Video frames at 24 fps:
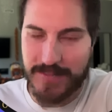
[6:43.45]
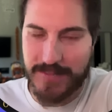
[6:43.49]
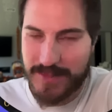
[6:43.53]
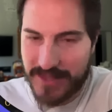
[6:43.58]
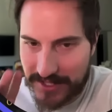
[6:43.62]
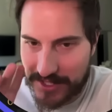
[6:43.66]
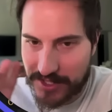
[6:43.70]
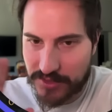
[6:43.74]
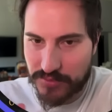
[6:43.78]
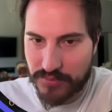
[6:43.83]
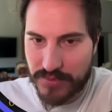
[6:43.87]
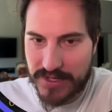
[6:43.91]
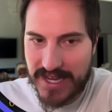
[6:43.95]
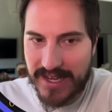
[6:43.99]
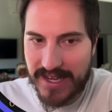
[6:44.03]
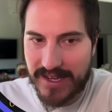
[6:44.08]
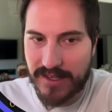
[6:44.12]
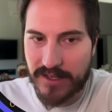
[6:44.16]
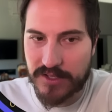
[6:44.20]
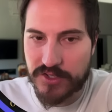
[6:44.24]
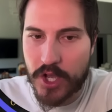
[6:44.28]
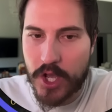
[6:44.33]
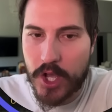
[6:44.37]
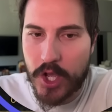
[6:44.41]
I mean, this is
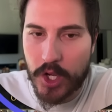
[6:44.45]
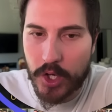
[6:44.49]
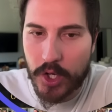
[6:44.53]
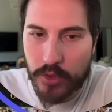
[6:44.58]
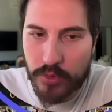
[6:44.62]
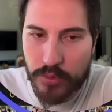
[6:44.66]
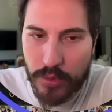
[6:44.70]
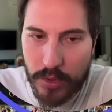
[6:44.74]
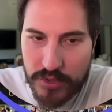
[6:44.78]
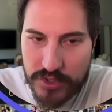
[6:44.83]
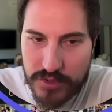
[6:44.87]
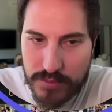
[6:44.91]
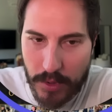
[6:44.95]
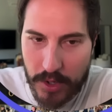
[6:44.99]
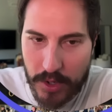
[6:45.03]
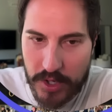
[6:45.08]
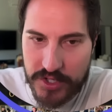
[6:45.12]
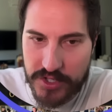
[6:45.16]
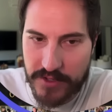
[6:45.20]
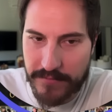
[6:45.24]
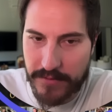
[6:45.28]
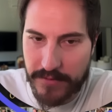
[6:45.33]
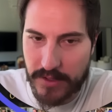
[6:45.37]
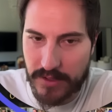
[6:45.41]
ridiculous. Gross
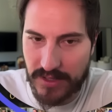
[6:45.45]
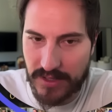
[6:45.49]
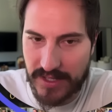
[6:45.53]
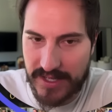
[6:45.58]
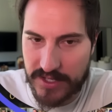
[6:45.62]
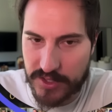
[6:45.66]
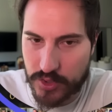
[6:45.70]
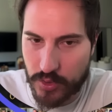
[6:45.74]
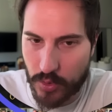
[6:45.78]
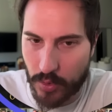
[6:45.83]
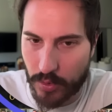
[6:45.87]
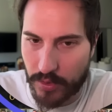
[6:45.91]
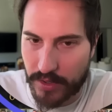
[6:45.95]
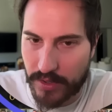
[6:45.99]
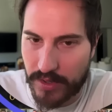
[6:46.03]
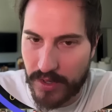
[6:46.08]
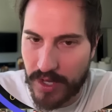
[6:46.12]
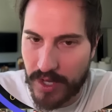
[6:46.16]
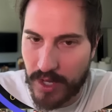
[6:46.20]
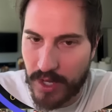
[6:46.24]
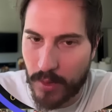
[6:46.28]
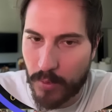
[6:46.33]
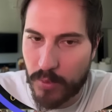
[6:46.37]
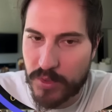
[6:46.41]
margin for their latest quarter
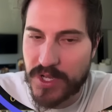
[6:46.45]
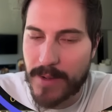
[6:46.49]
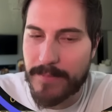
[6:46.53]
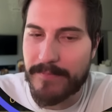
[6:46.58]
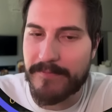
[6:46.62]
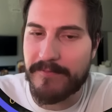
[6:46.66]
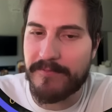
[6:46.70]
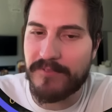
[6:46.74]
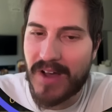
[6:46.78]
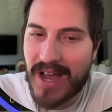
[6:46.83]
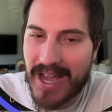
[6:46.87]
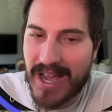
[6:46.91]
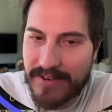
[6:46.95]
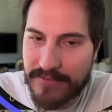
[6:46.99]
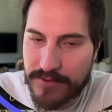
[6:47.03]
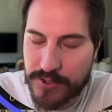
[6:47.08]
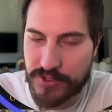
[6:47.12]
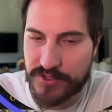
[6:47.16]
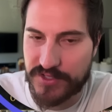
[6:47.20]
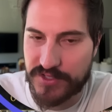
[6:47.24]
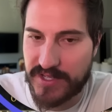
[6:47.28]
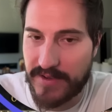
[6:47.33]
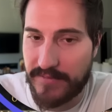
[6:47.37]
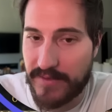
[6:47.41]
was up
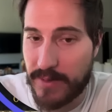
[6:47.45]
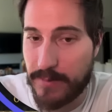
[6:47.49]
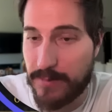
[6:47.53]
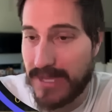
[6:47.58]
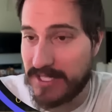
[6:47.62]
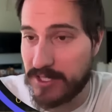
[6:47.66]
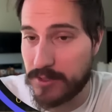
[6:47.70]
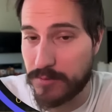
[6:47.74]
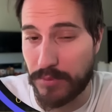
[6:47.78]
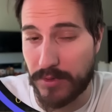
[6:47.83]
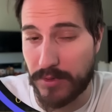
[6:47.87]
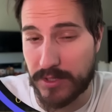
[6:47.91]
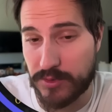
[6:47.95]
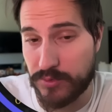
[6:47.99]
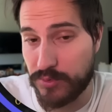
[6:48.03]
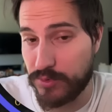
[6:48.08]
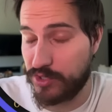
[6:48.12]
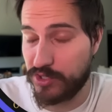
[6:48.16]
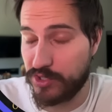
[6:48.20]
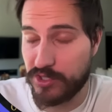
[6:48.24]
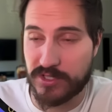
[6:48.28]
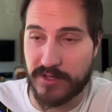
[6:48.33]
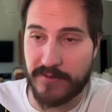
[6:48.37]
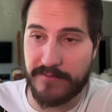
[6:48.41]
570 basis points,
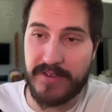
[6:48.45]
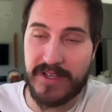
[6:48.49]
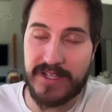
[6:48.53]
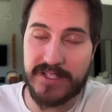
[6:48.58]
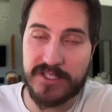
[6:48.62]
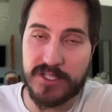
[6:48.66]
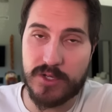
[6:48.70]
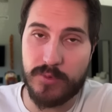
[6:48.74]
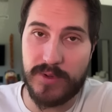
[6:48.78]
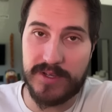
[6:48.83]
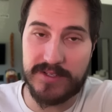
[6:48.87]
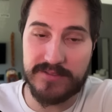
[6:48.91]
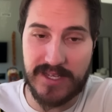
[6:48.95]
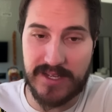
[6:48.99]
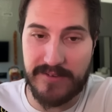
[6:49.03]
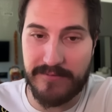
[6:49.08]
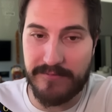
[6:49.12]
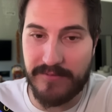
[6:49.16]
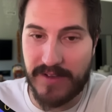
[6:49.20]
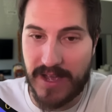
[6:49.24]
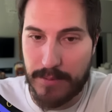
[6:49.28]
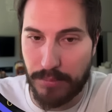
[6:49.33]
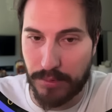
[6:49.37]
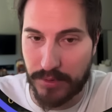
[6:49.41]
which is just a fancy way of
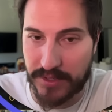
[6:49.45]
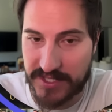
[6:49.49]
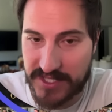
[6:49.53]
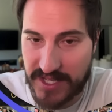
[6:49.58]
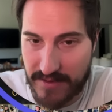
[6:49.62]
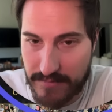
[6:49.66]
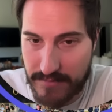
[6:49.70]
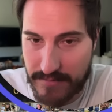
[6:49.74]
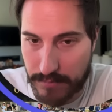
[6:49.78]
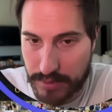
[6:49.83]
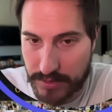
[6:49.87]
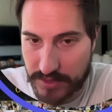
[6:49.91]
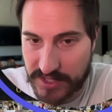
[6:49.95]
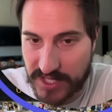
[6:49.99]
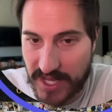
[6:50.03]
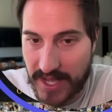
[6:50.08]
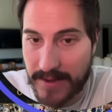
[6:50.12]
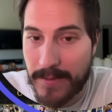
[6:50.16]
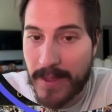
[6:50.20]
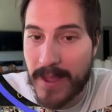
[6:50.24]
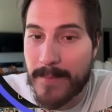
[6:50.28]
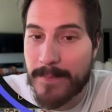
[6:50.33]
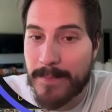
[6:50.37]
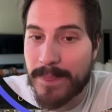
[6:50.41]
saying
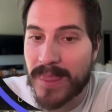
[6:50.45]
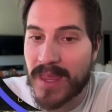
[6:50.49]
5.7%,